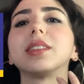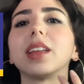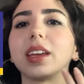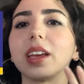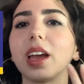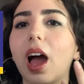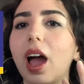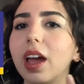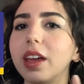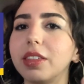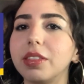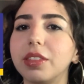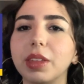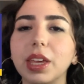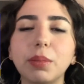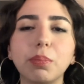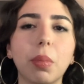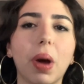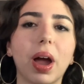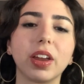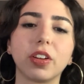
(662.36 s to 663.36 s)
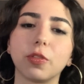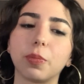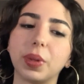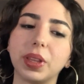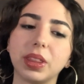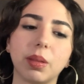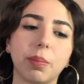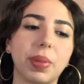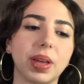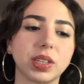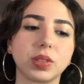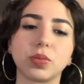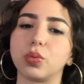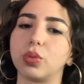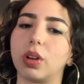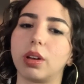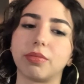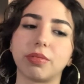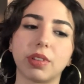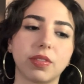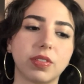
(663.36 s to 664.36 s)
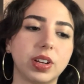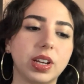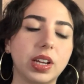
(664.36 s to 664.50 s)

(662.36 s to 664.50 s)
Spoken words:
Like it might have been the best food I've ever